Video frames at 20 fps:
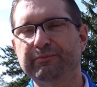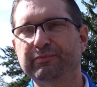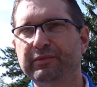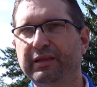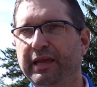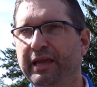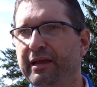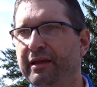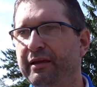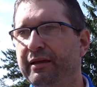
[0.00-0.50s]

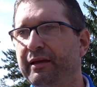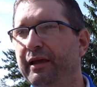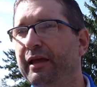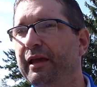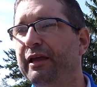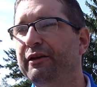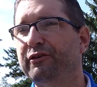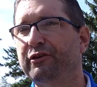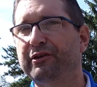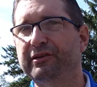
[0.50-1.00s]
they
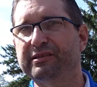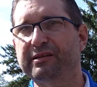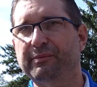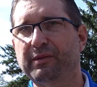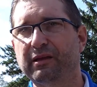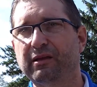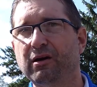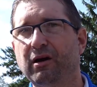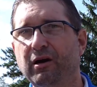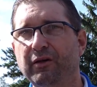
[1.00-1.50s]
introduced
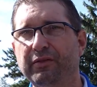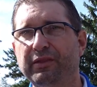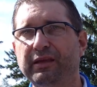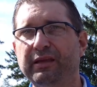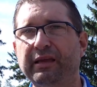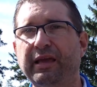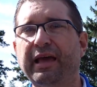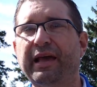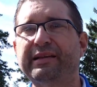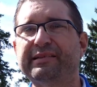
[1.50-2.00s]
something called the